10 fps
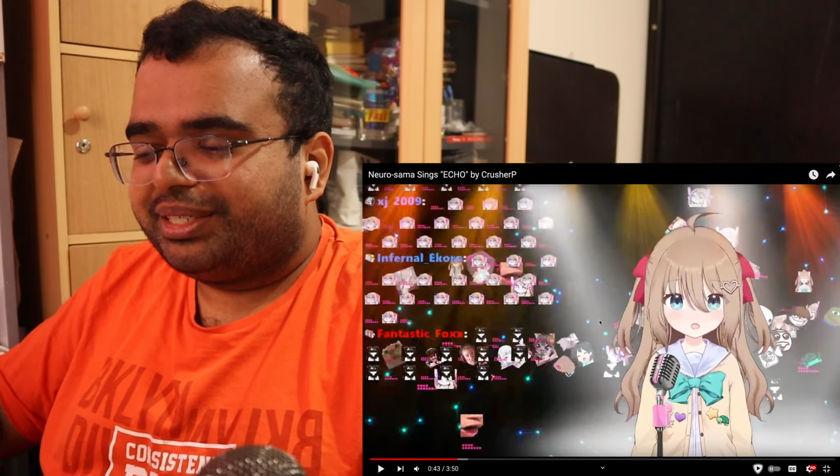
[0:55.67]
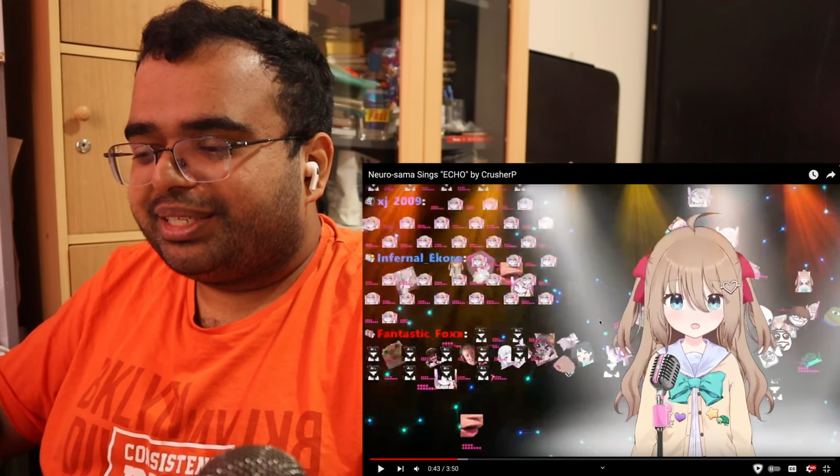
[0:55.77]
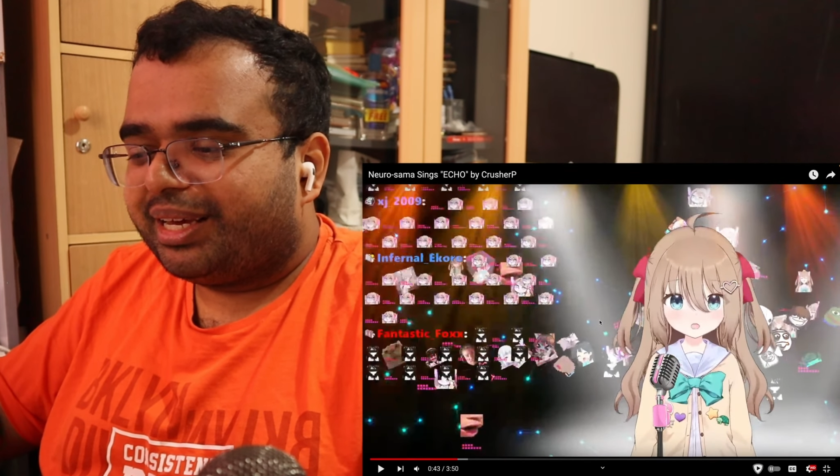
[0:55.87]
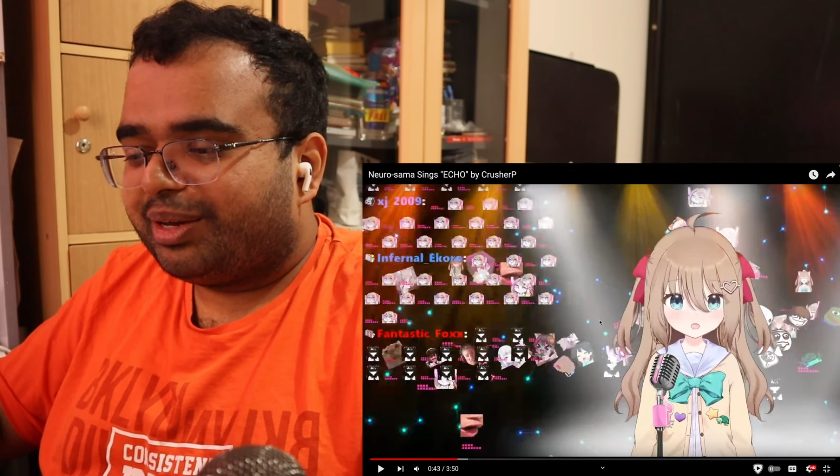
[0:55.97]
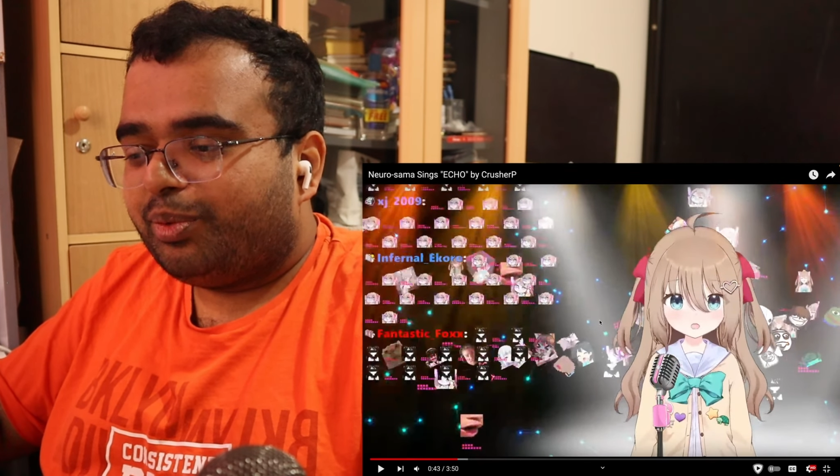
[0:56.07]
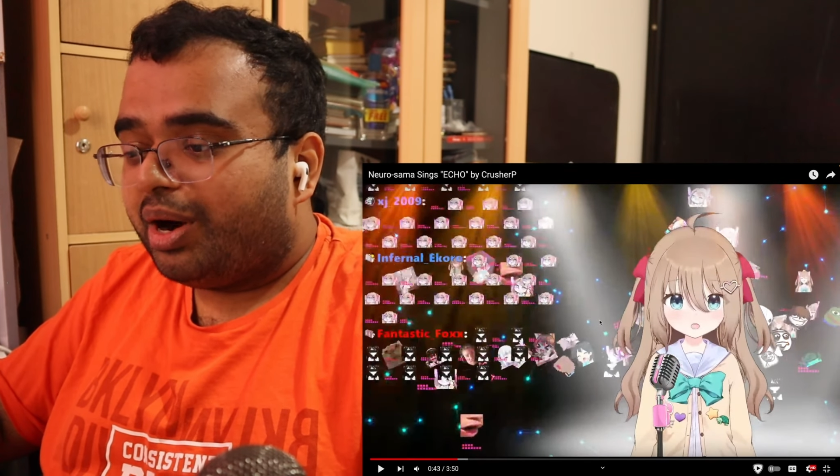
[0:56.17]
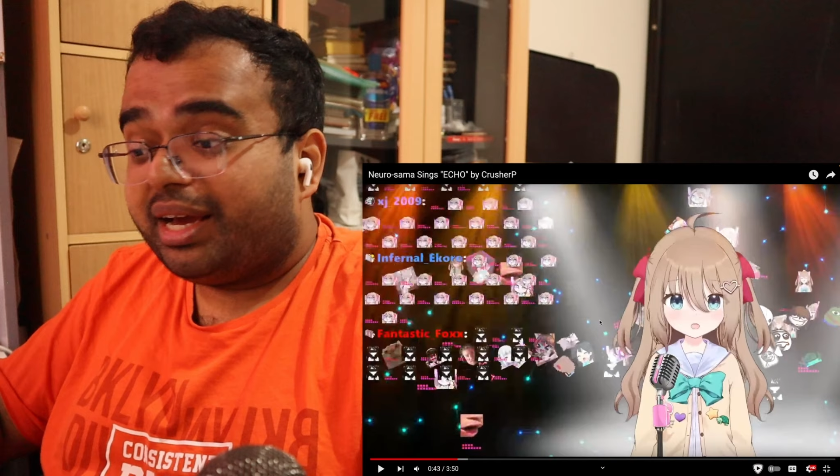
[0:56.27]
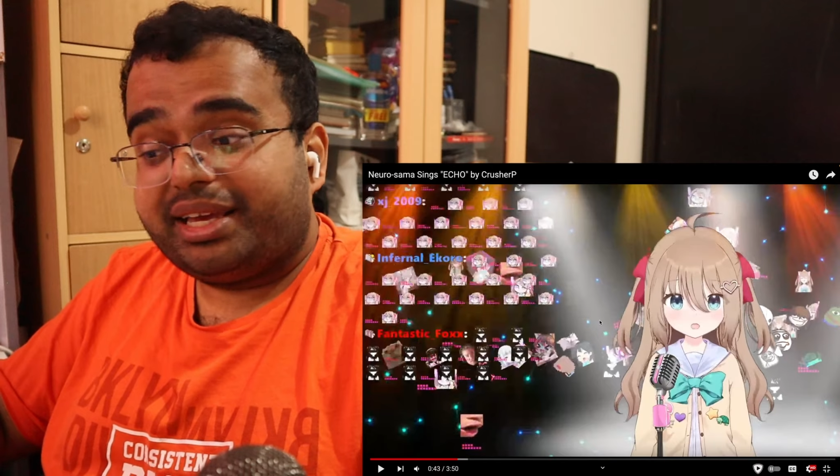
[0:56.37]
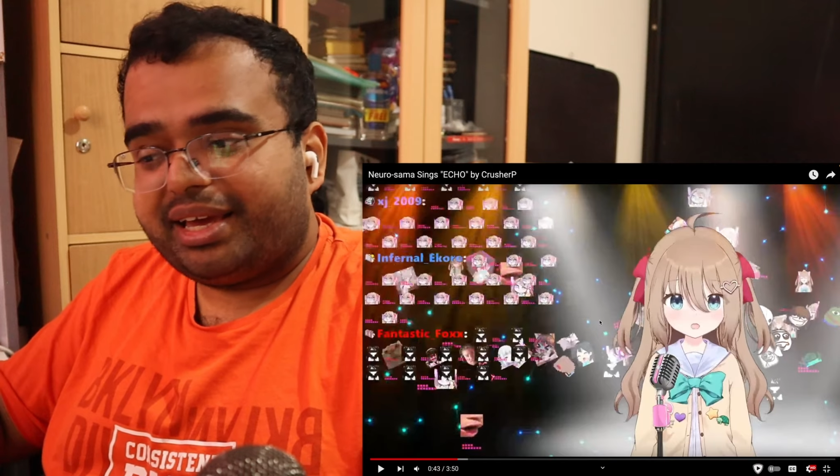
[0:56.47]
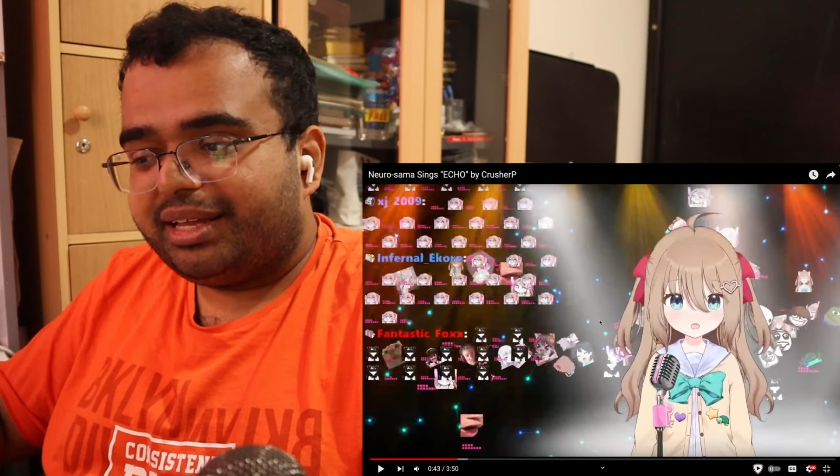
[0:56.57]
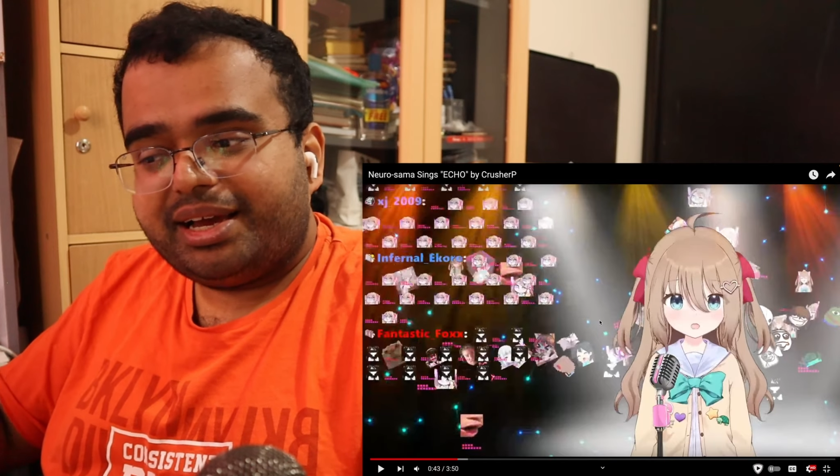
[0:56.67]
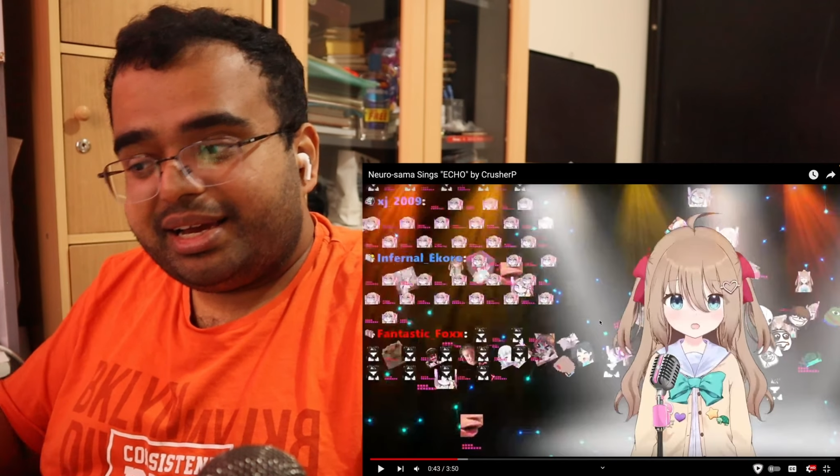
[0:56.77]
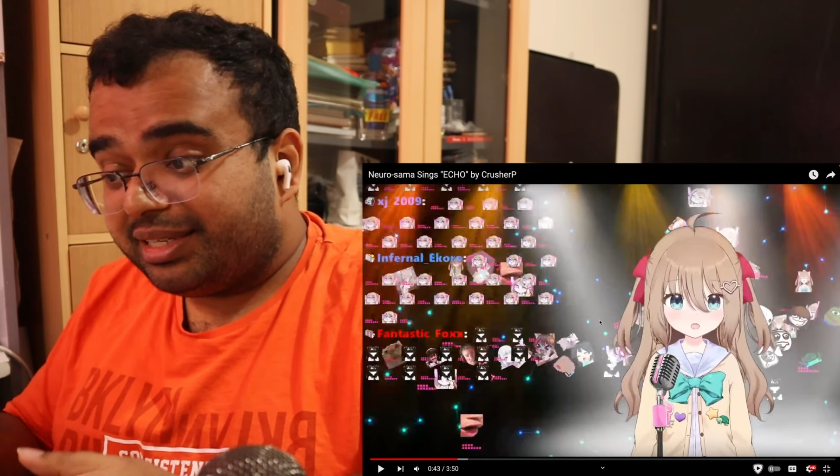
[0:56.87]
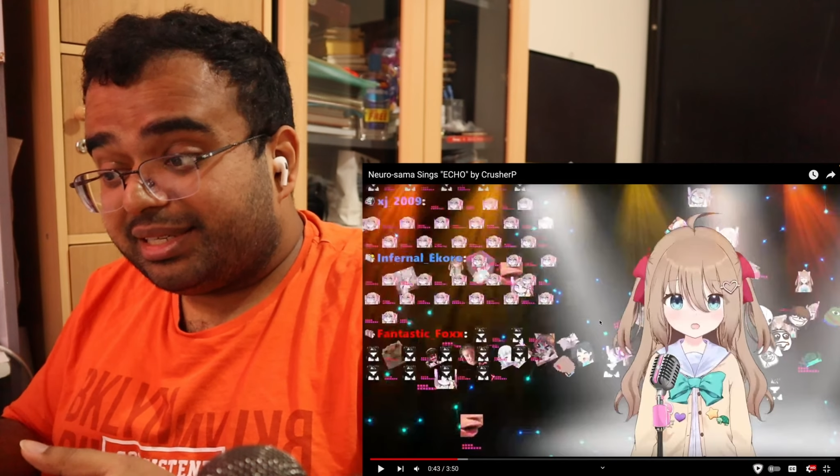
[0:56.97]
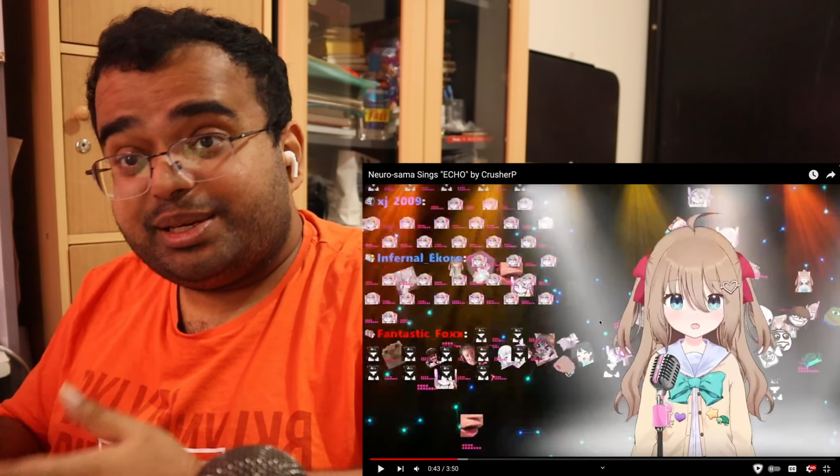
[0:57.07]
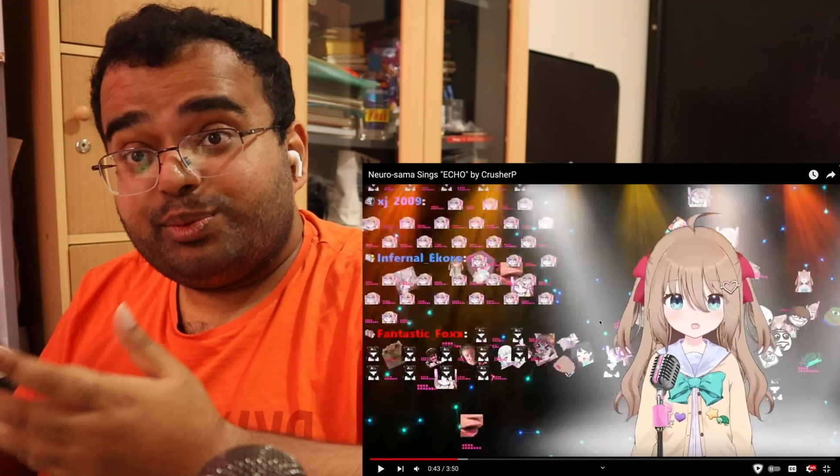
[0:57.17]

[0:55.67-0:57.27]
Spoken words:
It's like, why can't I see?